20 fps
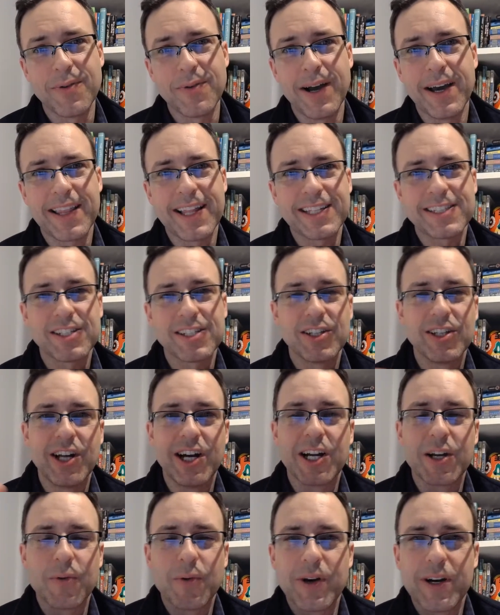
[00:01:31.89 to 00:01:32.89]
Wow, that's a
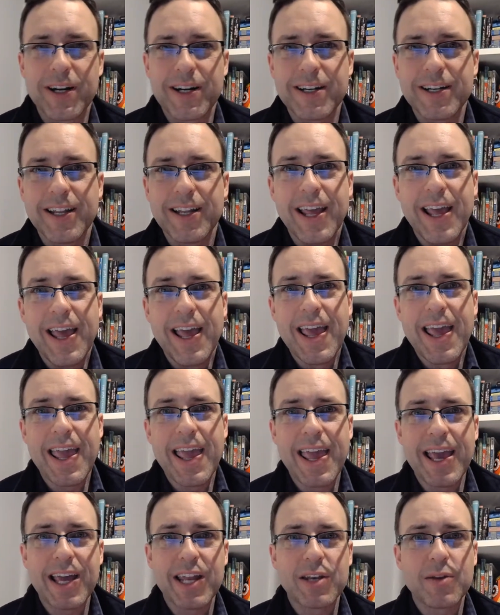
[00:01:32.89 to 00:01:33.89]
long word.
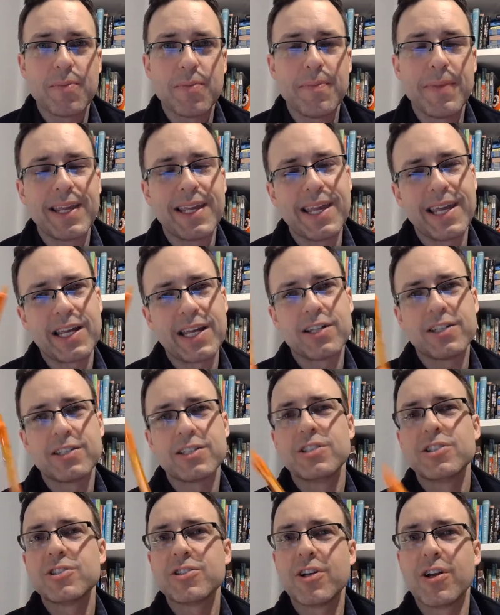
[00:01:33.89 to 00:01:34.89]
And making
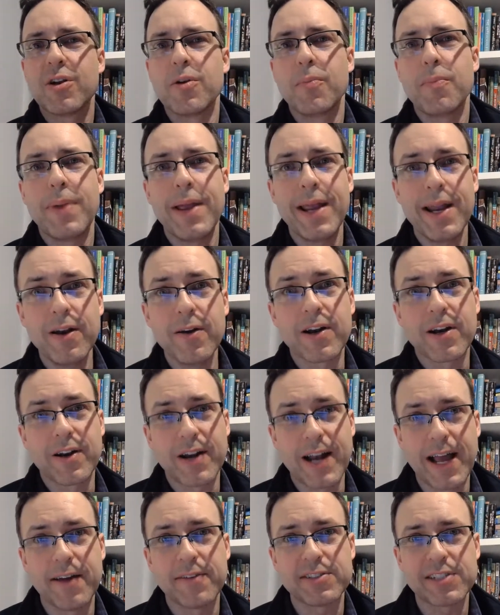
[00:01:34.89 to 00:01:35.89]
sure
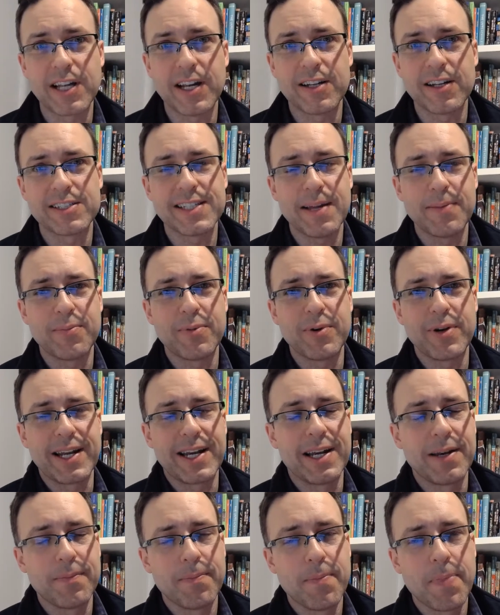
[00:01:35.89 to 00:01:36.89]
paragraphs are
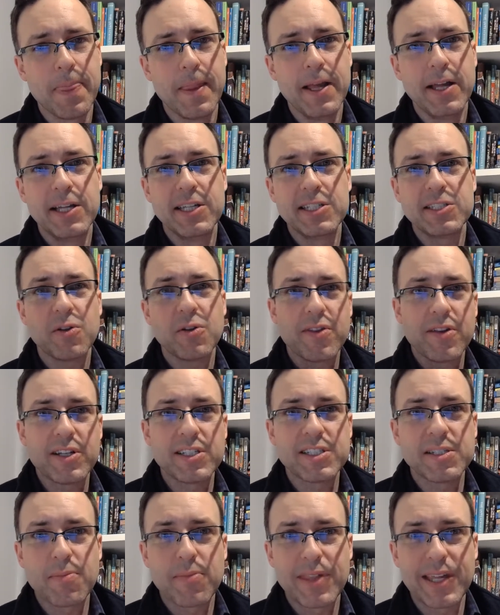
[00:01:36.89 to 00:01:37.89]
separated. So
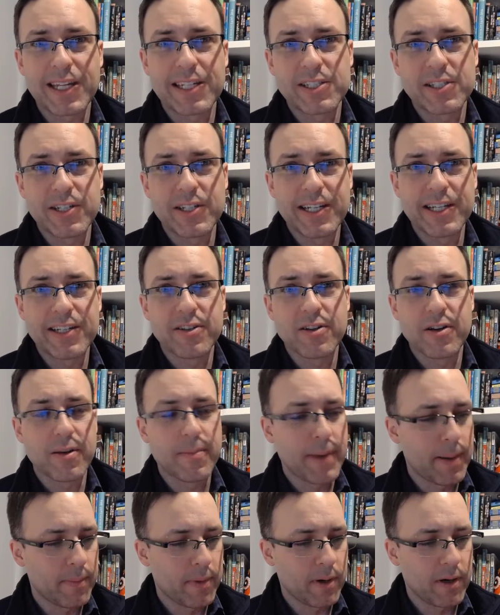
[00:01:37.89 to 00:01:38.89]
there's some things you need to
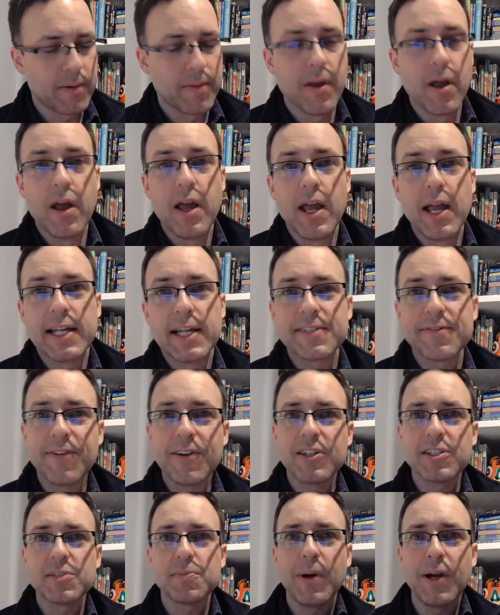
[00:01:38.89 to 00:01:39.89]
remember. As
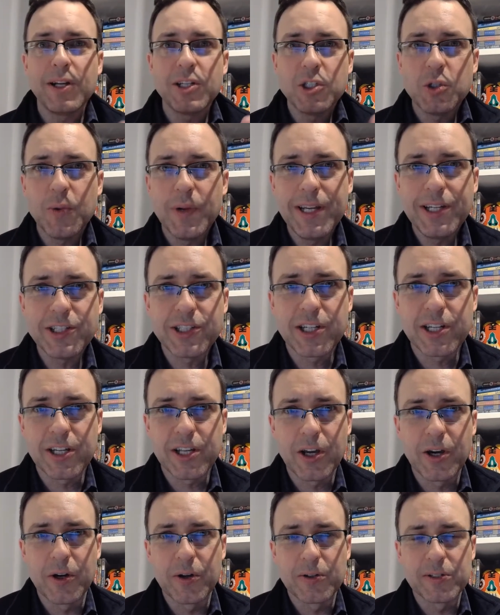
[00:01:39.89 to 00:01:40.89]
far as punctuation
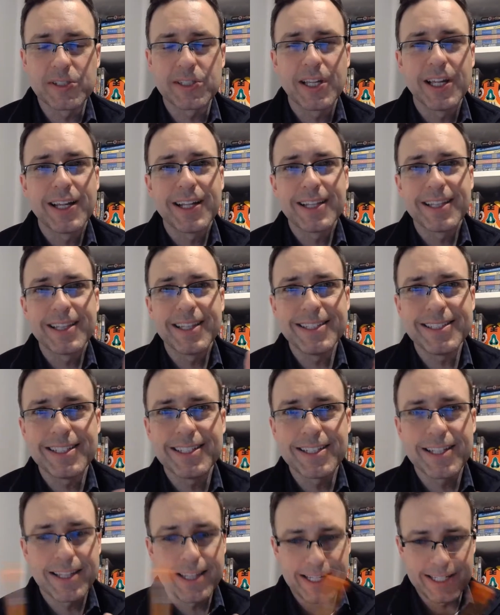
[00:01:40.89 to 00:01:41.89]
goes,
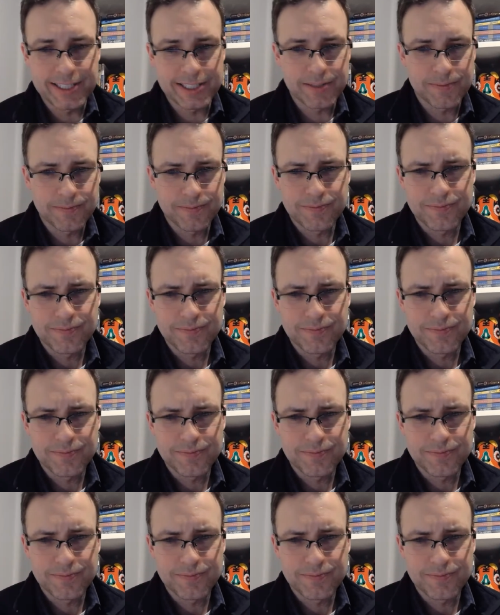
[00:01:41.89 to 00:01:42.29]
listen to this.